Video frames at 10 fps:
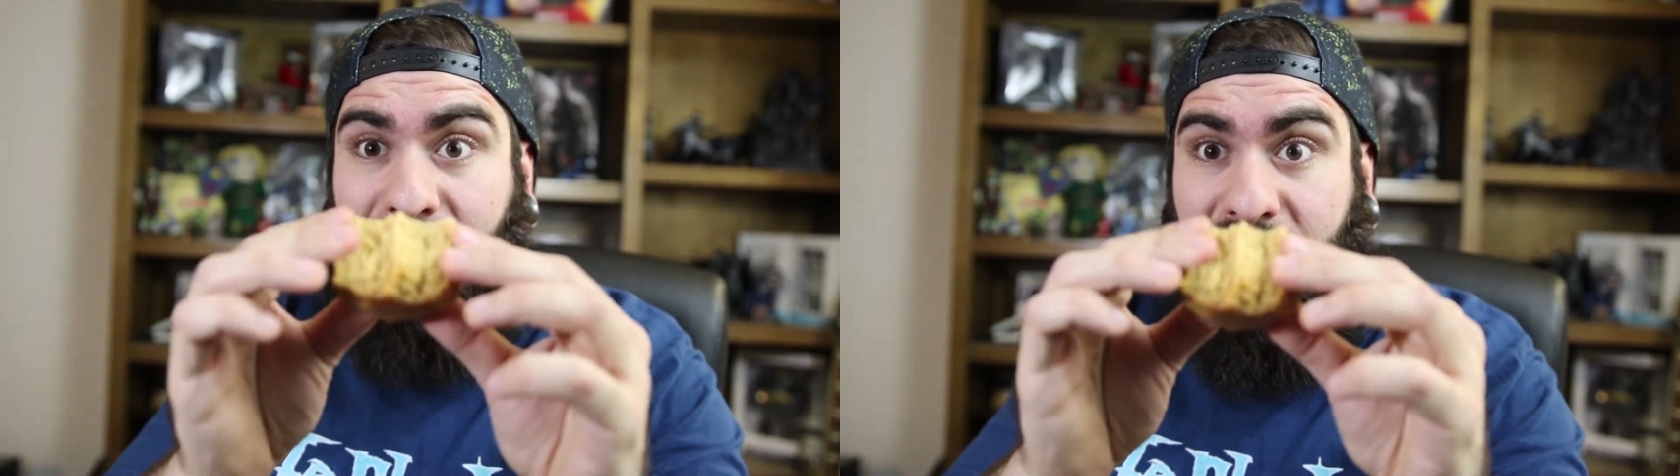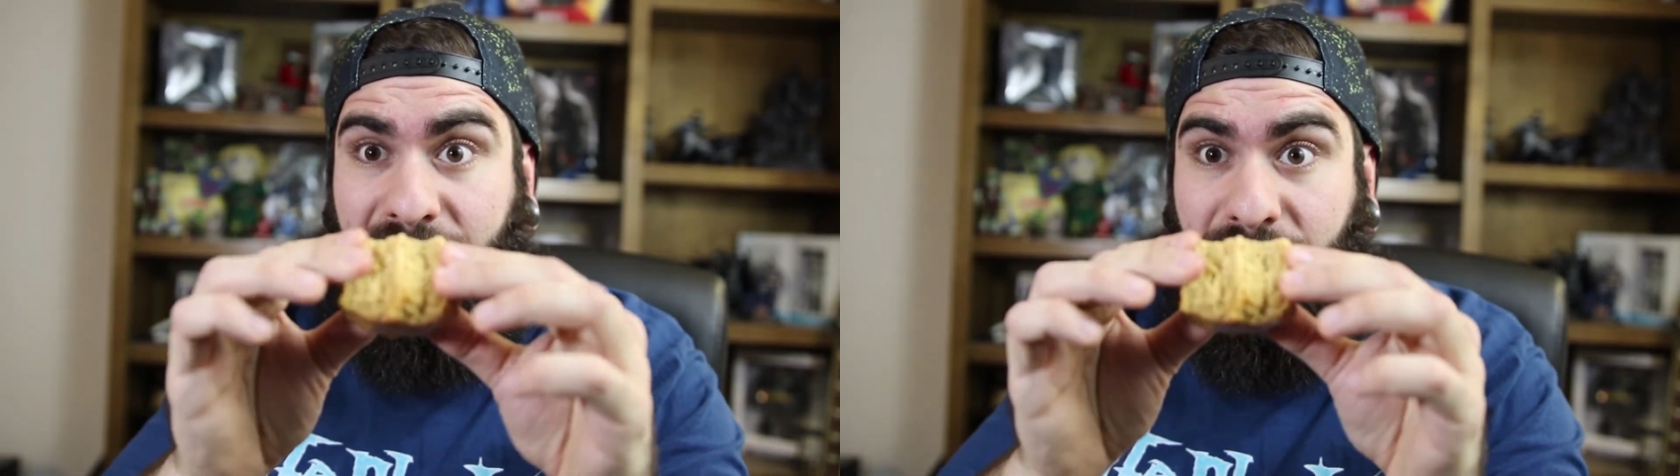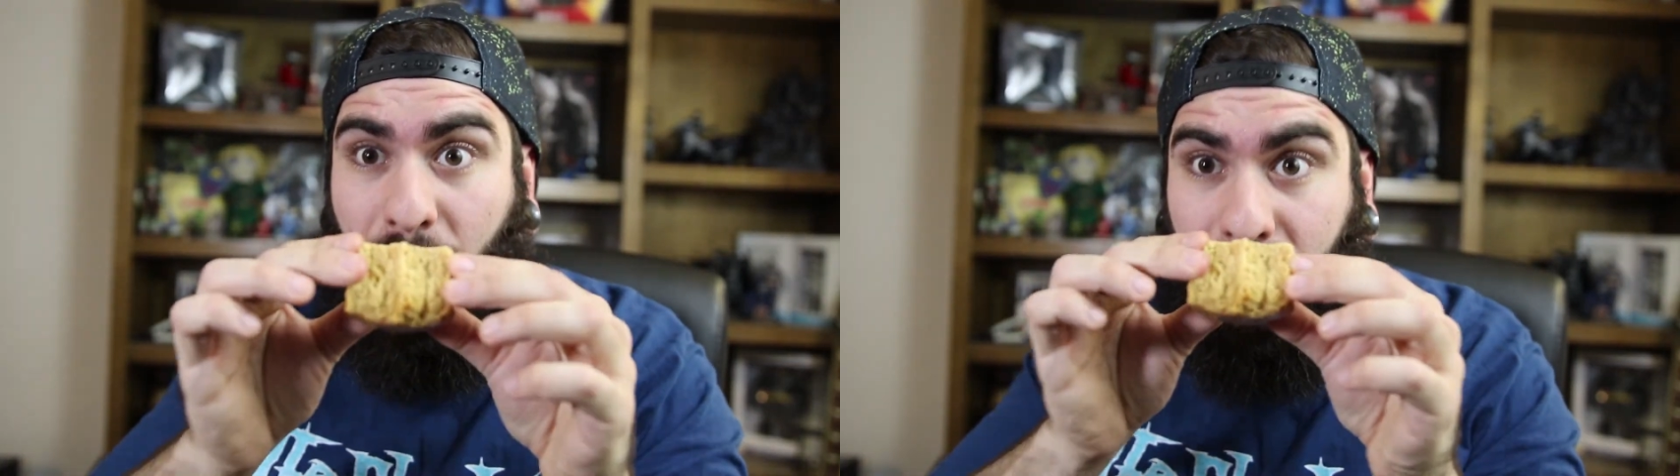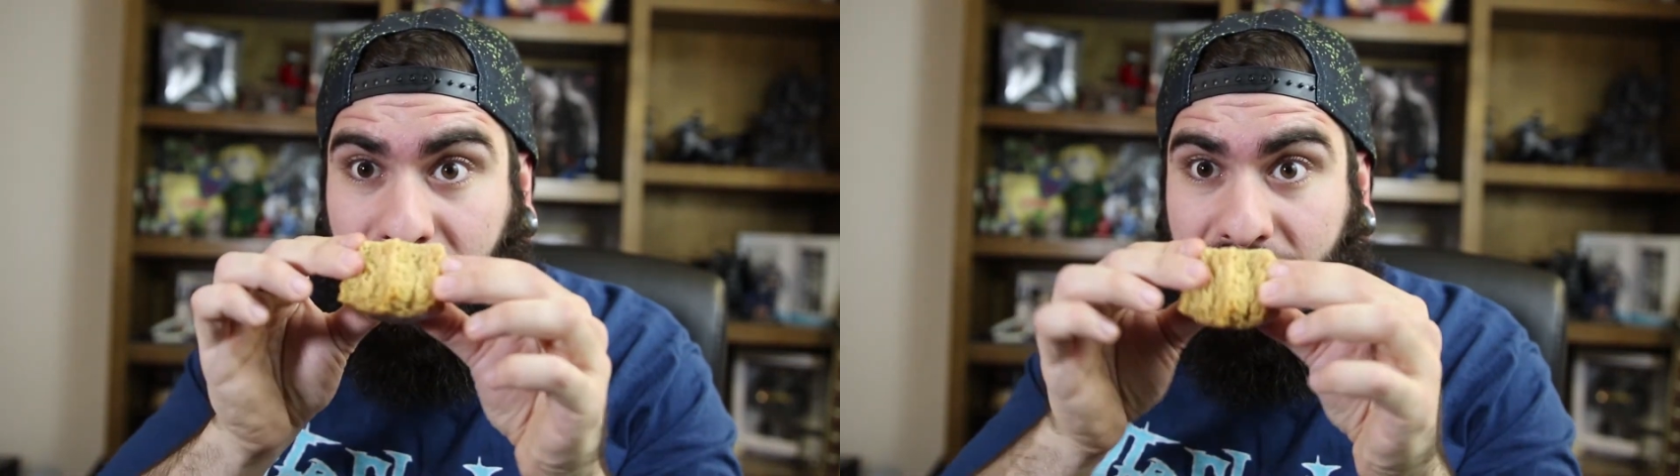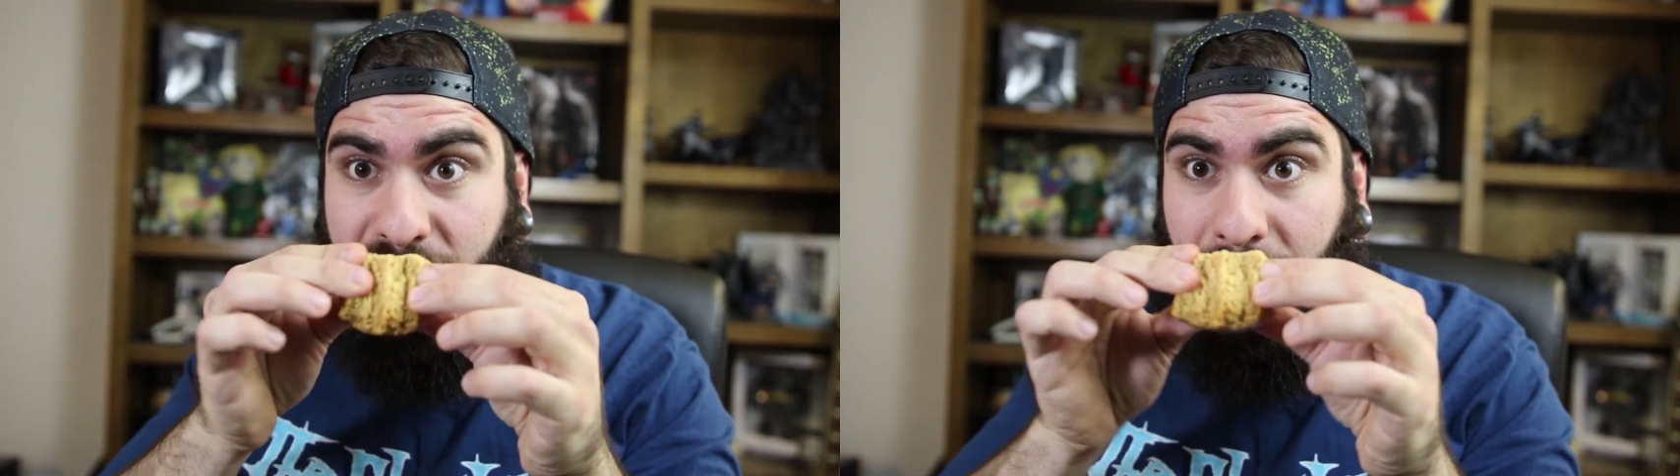It's
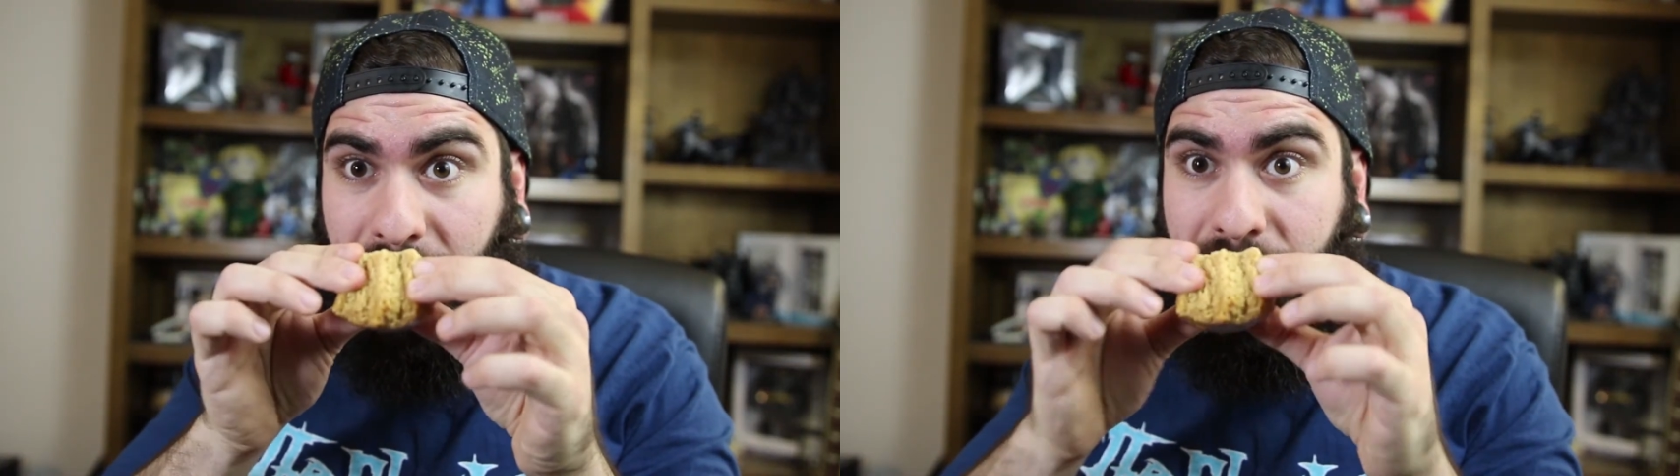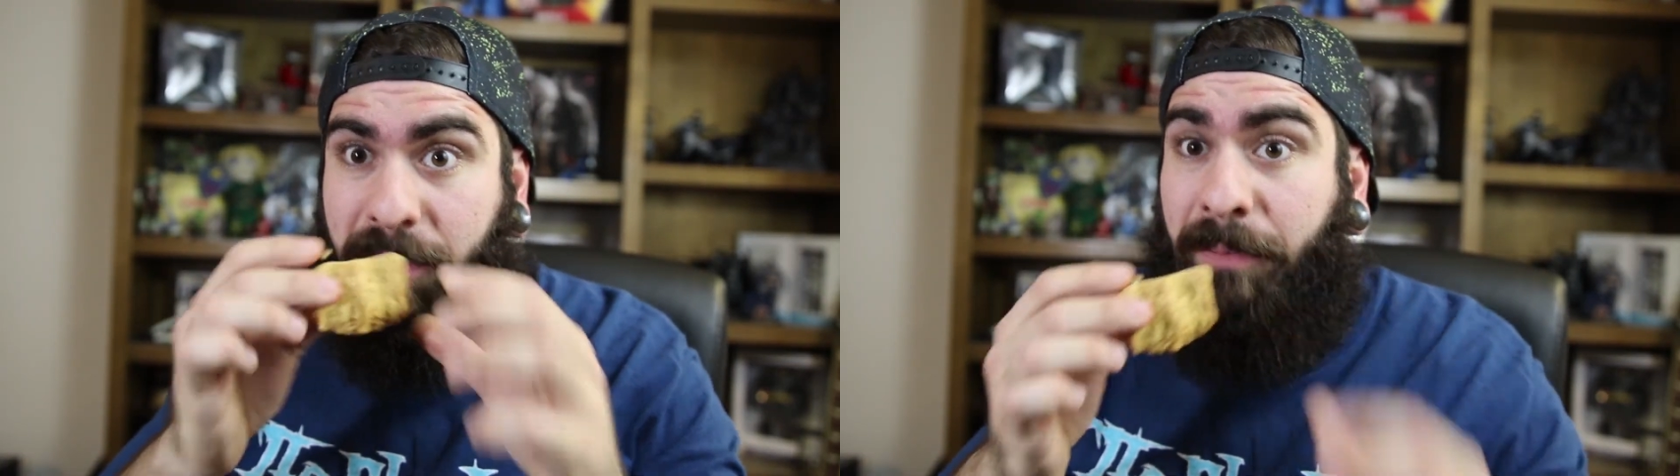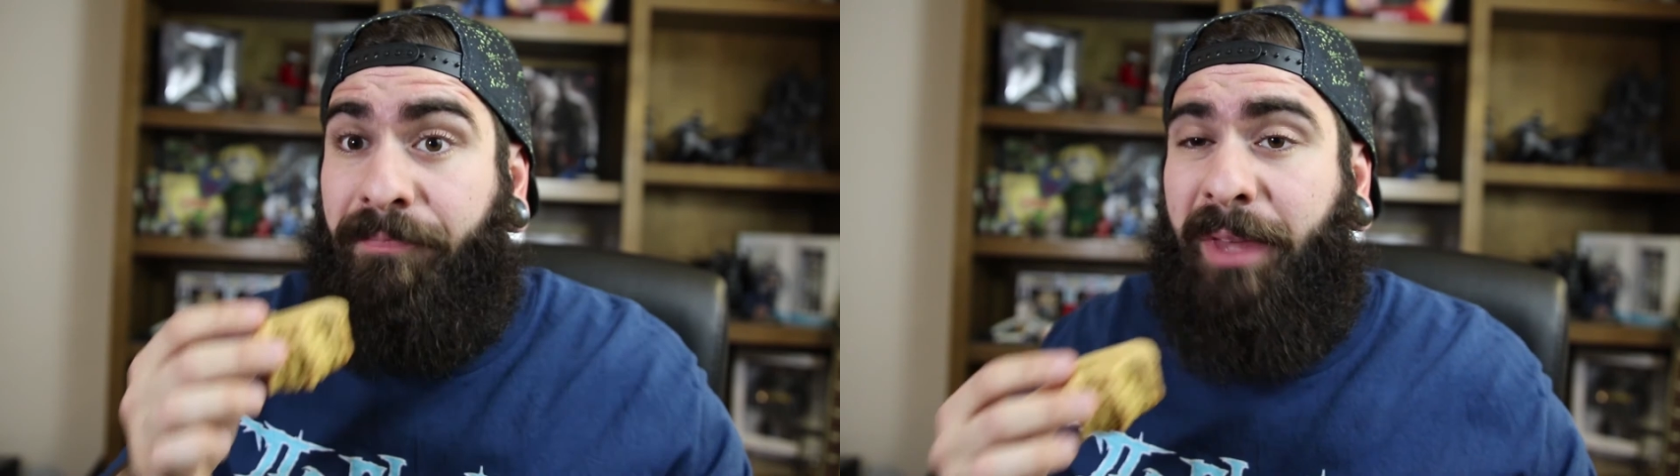totally a sponge.